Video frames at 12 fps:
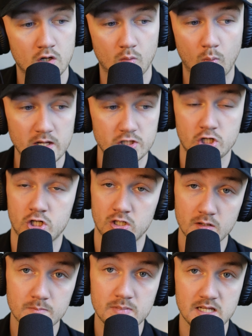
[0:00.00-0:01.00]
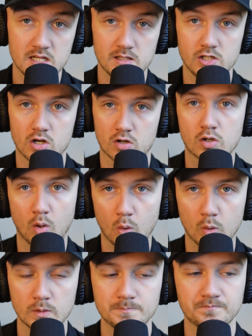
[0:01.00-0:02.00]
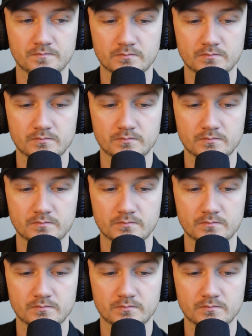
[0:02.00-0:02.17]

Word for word: What should be your goal?